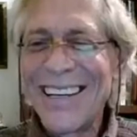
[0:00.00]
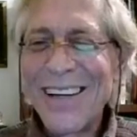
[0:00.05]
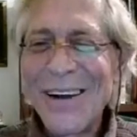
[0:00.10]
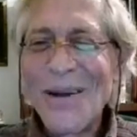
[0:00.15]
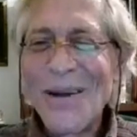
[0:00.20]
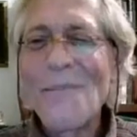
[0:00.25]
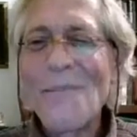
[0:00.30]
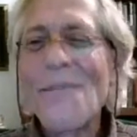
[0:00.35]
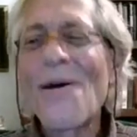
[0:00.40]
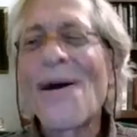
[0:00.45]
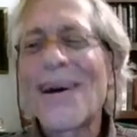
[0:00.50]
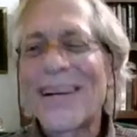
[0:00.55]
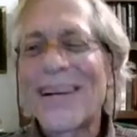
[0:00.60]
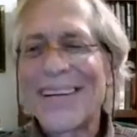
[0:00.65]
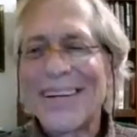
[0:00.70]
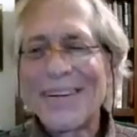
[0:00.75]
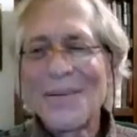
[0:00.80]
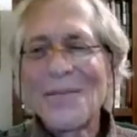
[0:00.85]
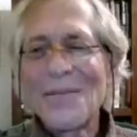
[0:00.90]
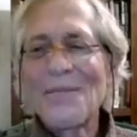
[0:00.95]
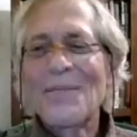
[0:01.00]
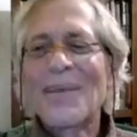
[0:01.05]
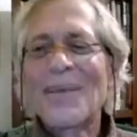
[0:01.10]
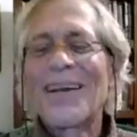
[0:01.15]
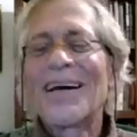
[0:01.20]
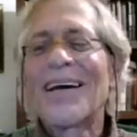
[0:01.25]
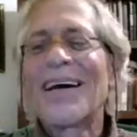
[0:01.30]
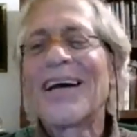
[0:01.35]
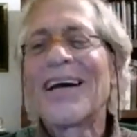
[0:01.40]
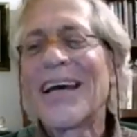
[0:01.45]
but
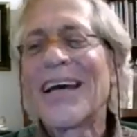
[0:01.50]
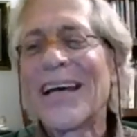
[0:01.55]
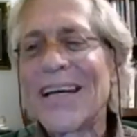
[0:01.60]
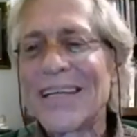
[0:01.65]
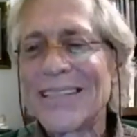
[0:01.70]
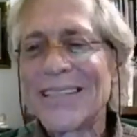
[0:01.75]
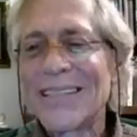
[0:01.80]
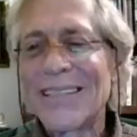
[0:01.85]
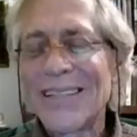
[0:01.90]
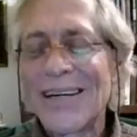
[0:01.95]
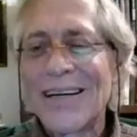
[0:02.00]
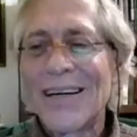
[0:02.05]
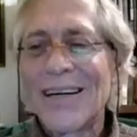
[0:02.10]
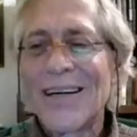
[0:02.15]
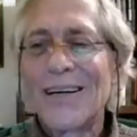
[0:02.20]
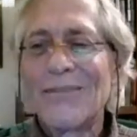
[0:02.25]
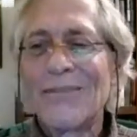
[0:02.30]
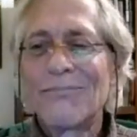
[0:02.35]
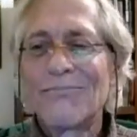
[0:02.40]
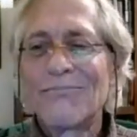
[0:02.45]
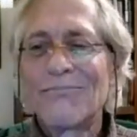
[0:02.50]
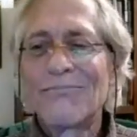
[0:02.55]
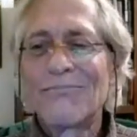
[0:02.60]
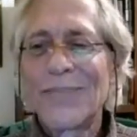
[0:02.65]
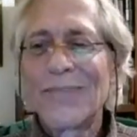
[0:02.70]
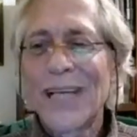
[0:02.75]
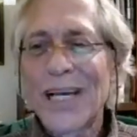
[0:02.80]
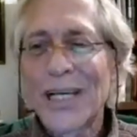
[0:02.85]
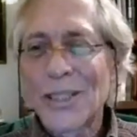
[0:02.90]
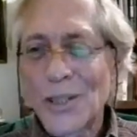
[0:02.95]
and
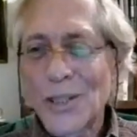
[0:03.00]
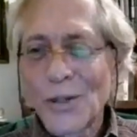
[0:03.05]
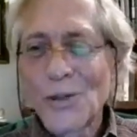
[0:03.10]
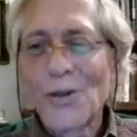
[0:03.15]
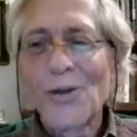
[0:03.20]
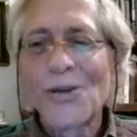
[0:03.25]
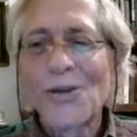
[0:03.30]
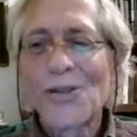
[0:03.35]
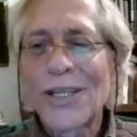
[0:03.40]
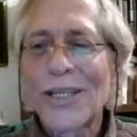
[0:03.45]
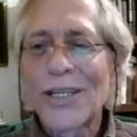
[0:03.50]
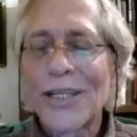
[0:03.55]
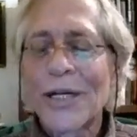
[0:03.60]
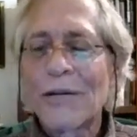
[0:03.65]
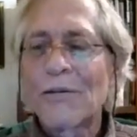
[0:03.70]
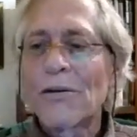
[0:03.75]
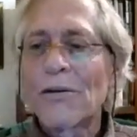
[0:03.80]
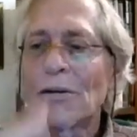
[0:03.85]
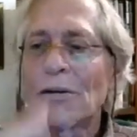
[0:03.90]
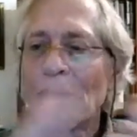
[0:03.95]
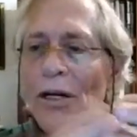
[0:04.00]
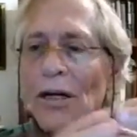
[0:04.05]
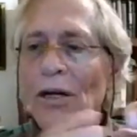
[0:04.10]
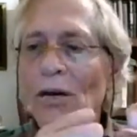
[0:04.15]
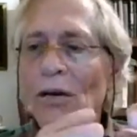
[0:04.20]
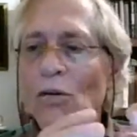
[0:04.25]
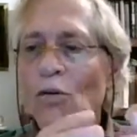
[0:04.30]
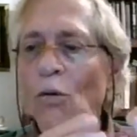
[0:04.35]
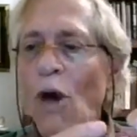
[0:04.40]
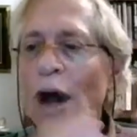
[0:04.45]
they had tools and they were
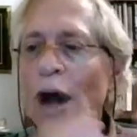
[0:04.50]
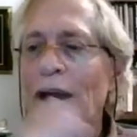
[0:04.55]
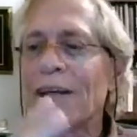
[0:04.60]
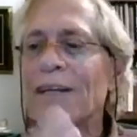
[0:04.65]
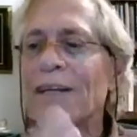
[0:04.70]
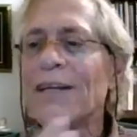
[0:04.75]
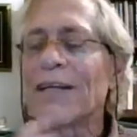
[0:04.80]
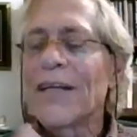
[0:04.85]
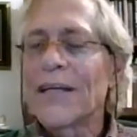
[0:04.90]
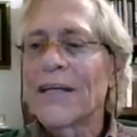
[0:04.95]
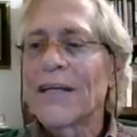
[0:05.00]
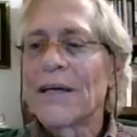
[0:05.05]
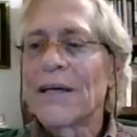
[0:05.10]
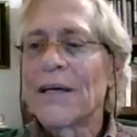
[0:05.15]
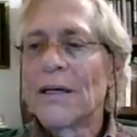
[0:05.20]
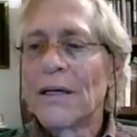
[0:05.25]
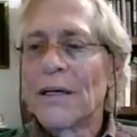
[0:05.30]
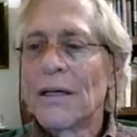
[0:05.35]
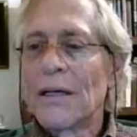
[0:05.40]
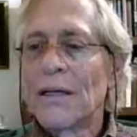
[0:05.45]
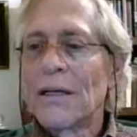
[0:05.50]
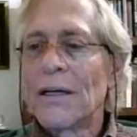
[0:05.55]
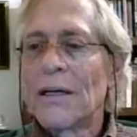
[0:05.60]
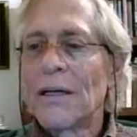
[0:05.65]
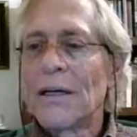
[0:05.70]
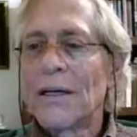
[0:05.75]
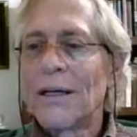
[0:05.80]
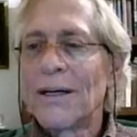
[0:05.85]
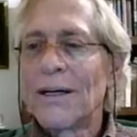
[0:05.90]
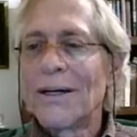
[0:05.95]
widening
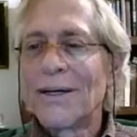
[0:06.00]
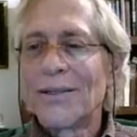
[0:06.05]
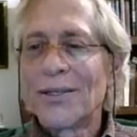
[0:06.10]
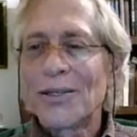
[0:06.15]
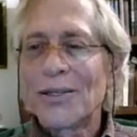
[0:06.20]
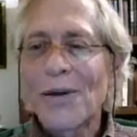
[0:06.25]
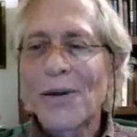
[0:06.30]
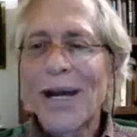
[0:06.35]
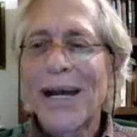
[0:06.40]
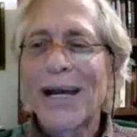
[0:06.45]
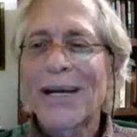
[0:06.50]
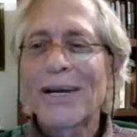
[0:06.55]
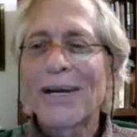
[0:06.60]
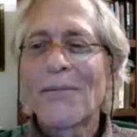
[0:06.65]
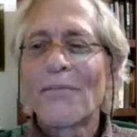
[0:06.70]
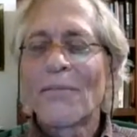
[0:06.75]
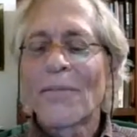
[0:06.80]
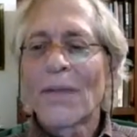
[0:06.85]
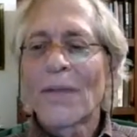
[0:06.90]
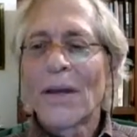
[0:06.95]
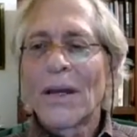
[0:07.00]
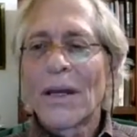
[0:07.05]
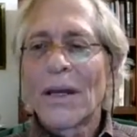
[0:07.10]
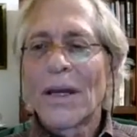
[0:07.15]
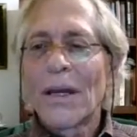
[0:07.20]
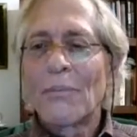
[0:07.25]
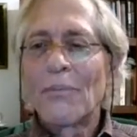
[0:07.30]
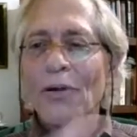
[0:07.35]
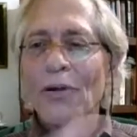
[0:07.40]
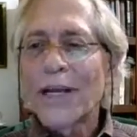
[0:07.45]
the track
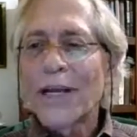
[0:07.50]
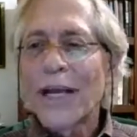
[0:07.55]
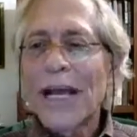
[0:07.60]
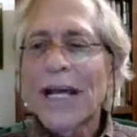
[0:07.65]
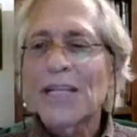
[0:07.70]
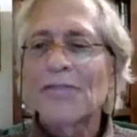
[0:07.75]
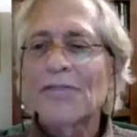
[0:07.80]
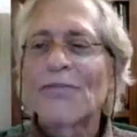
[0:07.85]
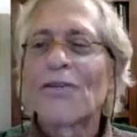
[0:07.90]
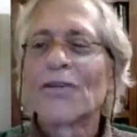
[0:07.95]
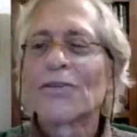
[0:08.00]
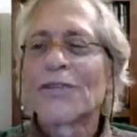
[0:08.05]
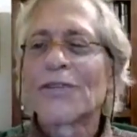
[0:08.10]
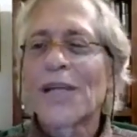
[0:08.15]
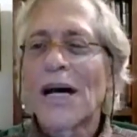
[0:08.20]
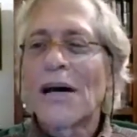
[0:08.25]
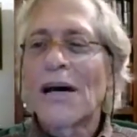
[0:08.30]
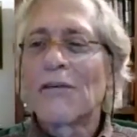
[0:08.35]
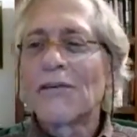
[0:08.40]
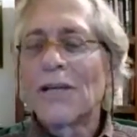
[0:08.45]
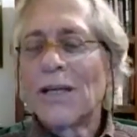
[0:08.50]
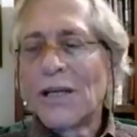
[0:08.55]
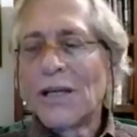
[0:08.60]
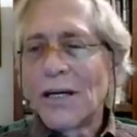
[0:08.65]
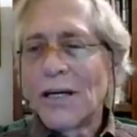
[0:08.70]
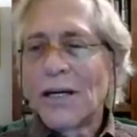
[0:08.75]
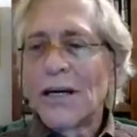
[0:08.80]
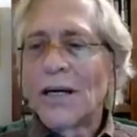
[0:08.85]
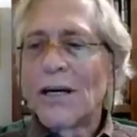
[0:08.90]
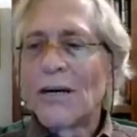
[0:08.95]
and putting asphalt down
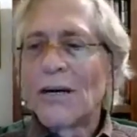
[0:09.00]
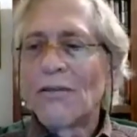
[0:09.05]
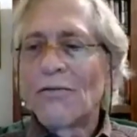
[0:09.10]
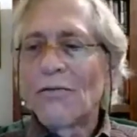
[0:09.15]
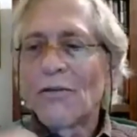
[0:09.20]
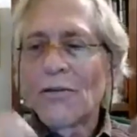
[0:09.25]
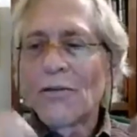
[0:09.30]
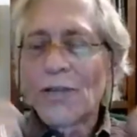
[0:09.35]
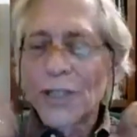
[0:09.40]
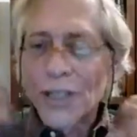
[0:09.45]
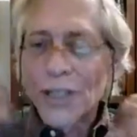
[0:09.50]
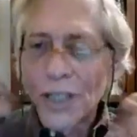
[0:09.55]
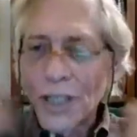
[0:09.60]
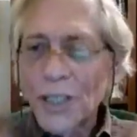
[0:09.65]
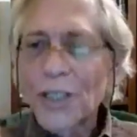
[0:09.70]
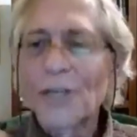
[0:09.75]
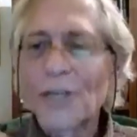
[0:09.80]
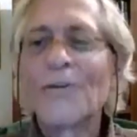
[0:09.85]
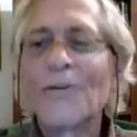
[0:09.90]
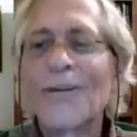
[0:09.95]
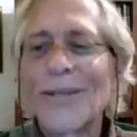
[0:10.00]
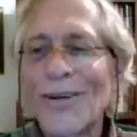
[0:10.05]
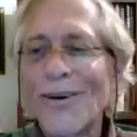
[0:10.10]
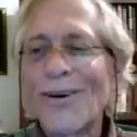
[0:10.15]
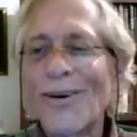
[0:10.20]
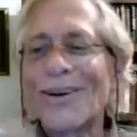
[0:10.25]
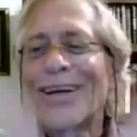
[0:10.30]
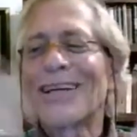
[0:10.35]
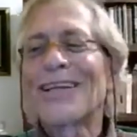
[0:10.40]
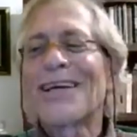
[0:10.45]
for the tissue and
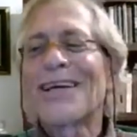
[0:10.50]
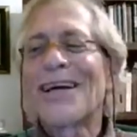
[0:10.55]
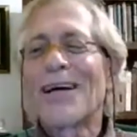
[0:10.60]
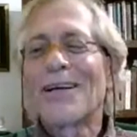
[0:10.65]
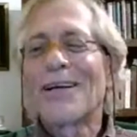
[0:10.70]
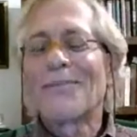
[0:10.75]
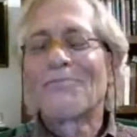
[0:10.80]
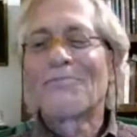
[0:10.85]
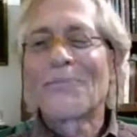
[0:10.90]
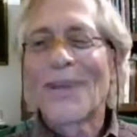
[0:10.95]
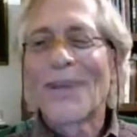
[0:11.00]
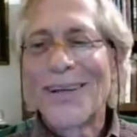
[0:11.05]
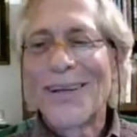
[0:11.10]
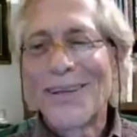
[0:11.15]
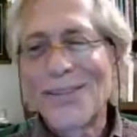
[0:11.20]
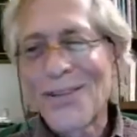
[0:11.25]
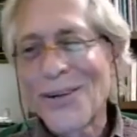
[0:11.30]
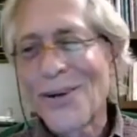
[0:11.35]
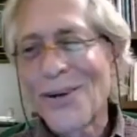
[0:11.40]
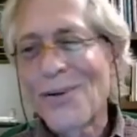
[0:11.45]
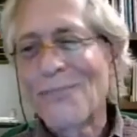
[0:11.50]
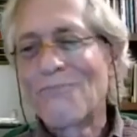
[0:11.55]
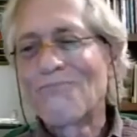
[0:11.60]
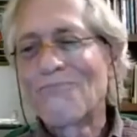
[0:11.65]
all like that. So